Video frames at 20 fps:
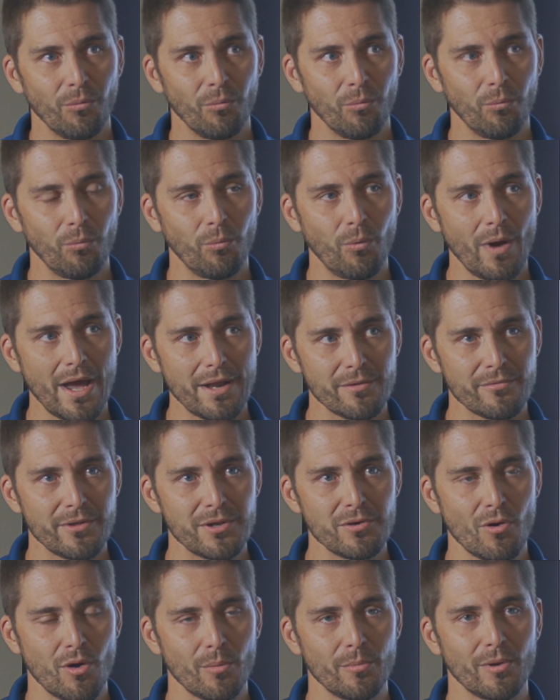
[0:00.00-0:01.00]
wetter
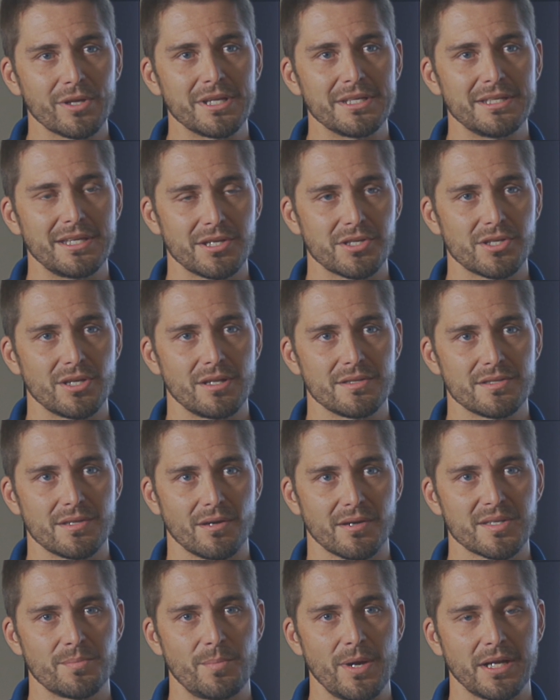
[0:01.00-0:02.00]
than normal conditions
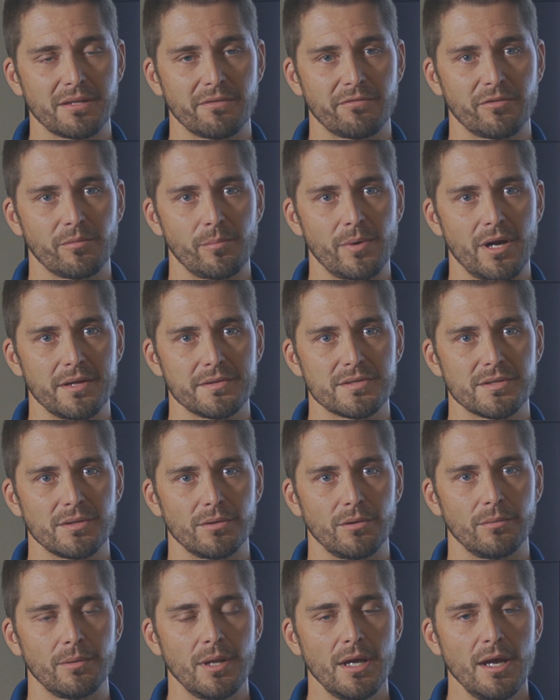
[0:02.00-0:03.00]
are expected for the
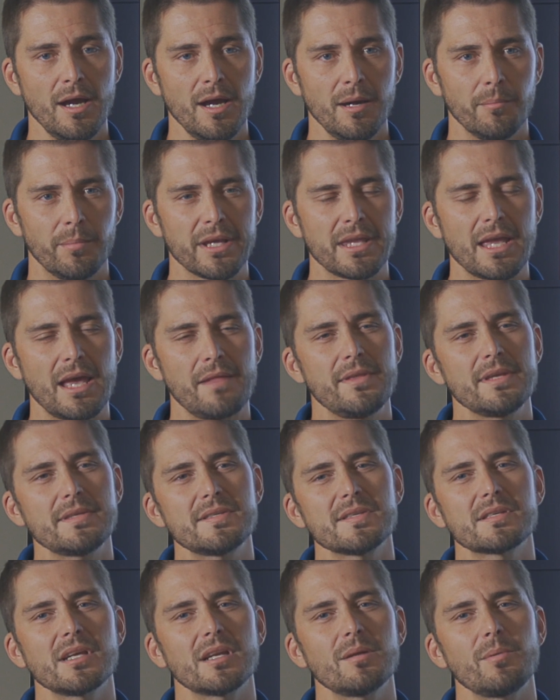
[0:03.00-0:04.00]
monsoon. But again,
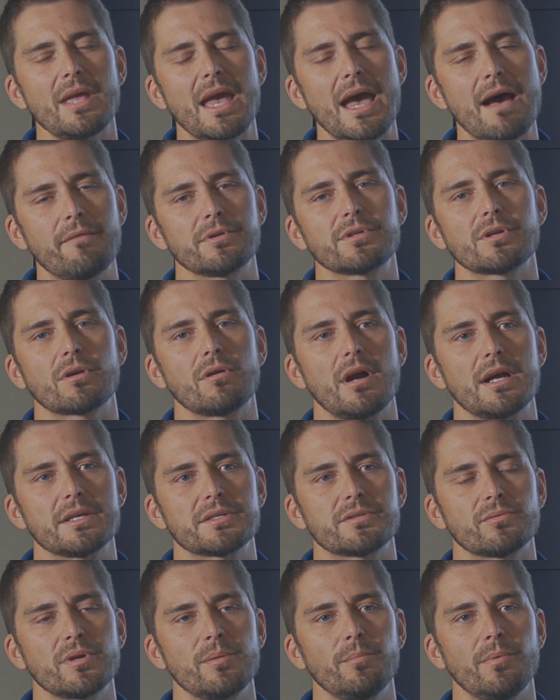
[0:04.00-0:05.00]
this is gonna be averaged across
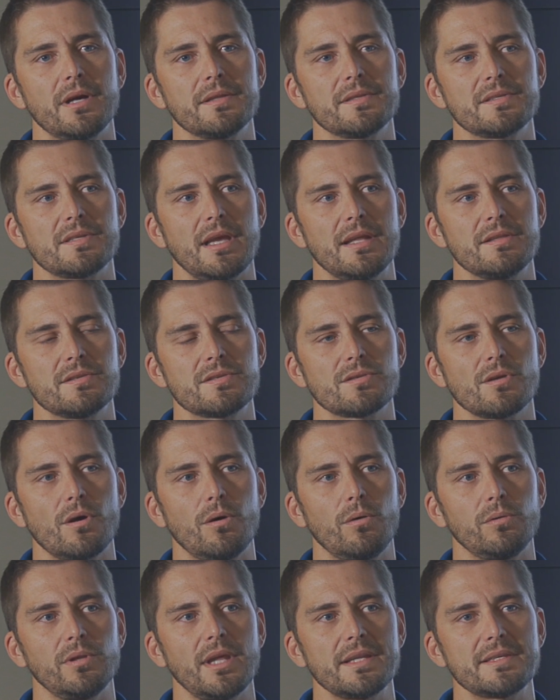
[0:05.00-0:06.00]
three months, and
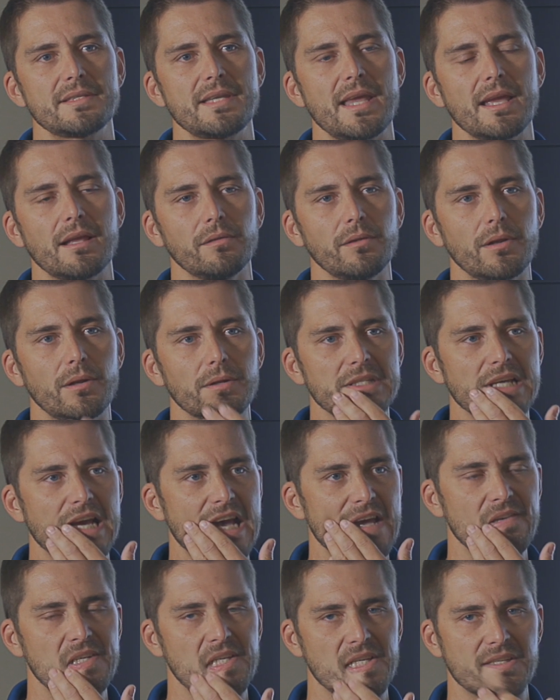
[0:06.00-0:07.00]
so let's take a little
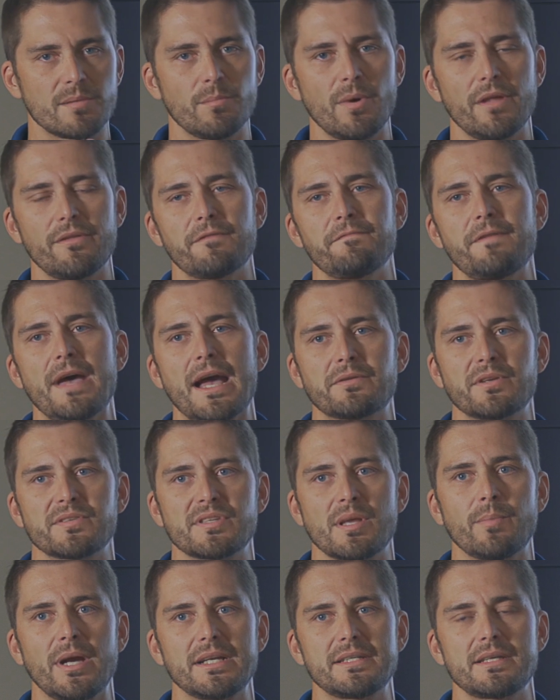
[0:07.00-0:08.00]
dive into some other factors
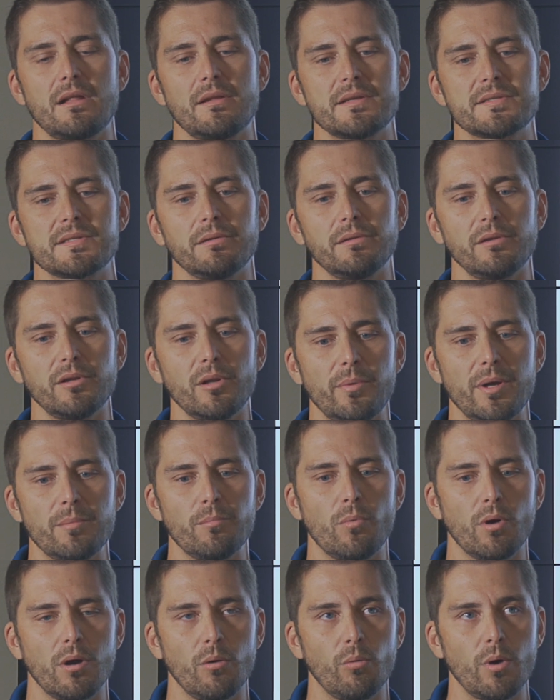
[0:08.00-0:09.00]
that might tell us a little bit
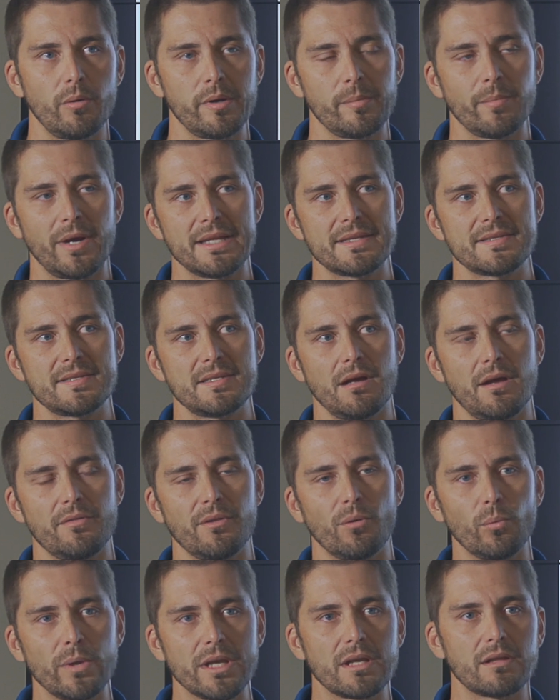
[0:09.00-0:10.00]
more what we might see on
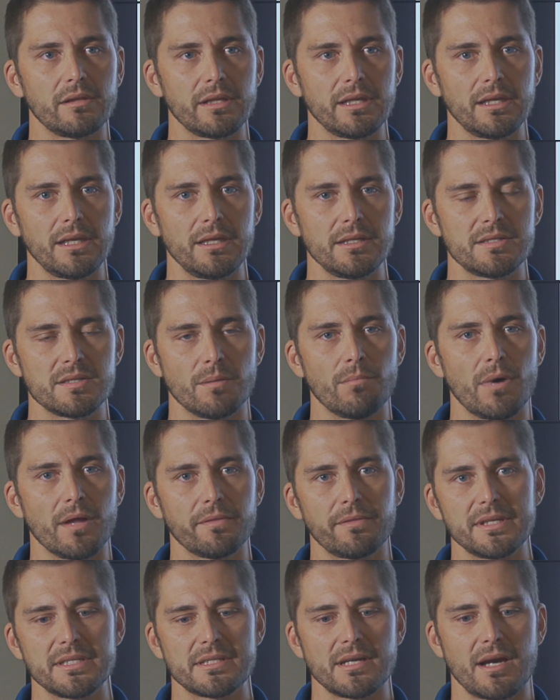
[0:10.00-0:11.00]
the weekly to
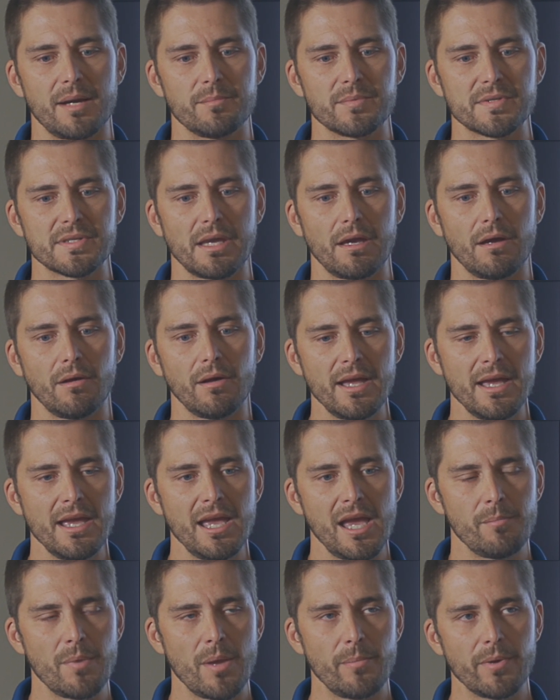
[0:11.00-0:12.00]
monthly time scale,
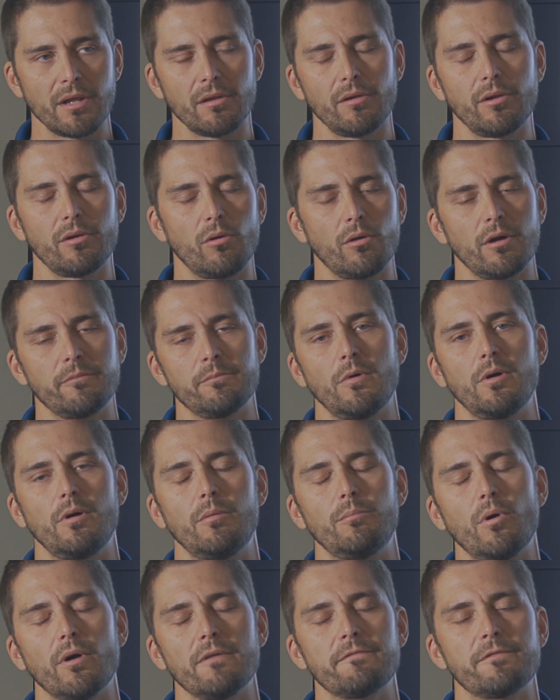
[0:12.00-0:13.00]
maybe get a little more,
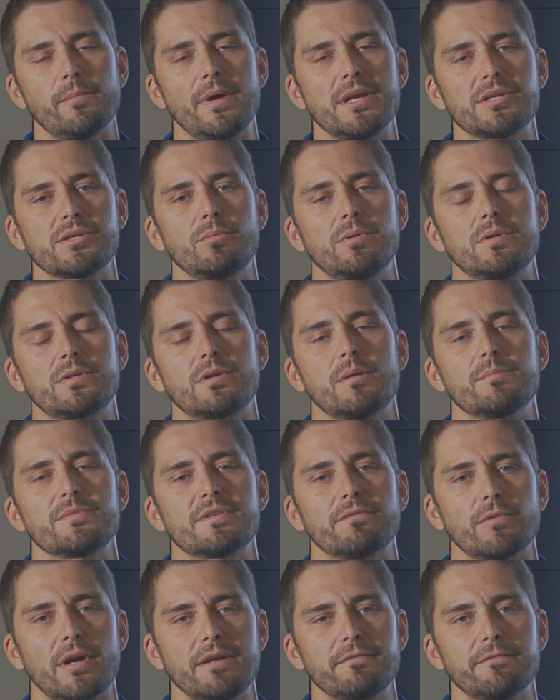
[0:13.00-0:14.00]
more information in
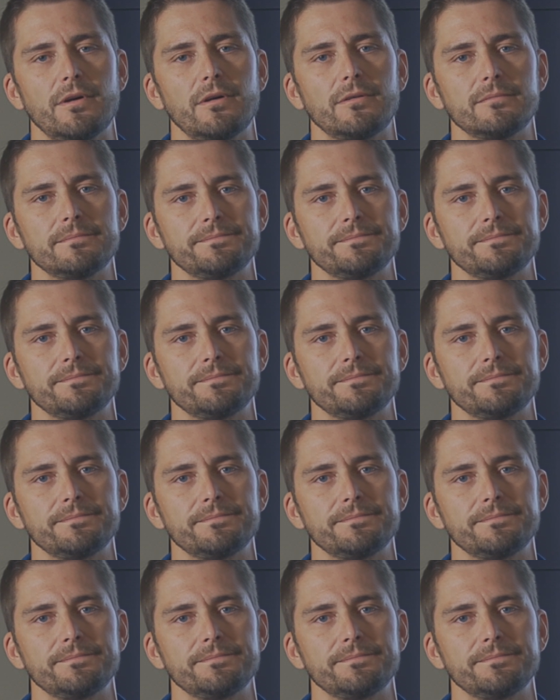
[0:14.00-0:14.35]
terms of rainfall.